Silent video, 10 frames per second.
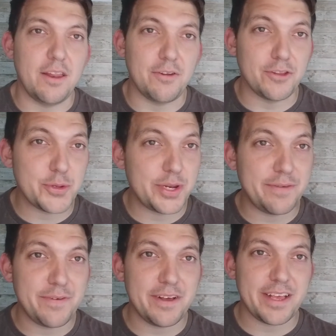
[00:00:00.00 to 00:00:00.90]
on the
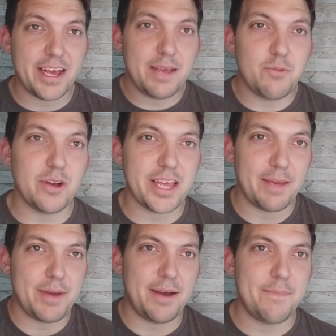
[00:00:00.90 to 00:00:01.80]
23rd game, what
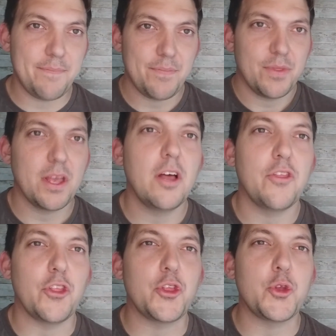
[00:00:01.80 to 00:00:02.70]
came out?
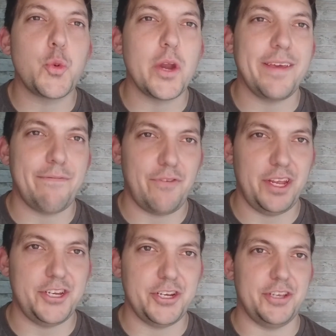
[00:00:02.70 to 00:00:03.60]
23
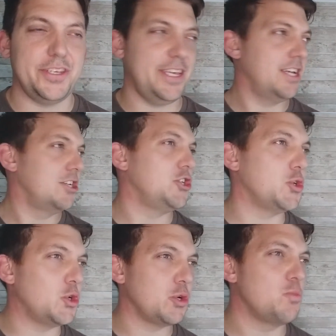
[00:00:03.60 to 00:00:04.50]
jersey.
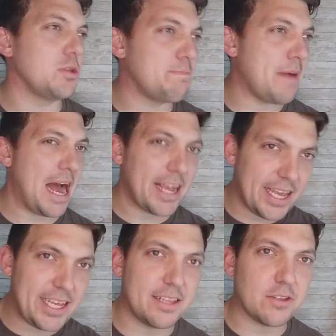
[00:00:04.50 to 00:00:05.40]
Jordan was back
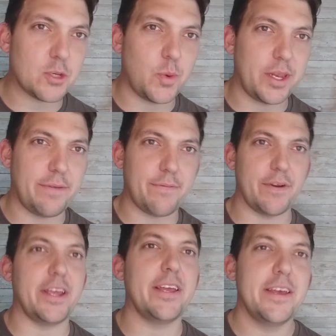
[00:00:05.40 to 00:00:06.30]
in the
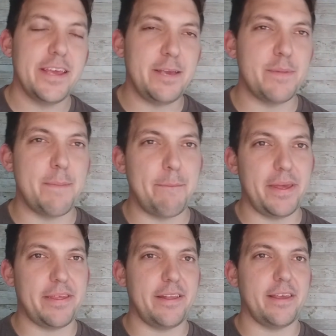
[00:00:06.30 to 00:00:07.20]
23. He meant
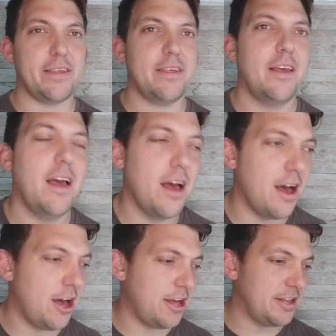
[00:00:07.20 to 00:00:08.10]
business.
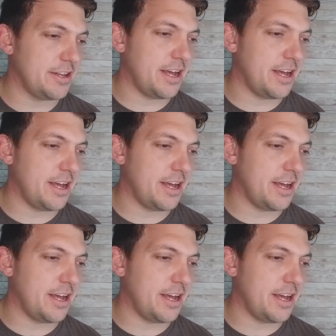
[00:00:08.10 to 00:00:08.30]
And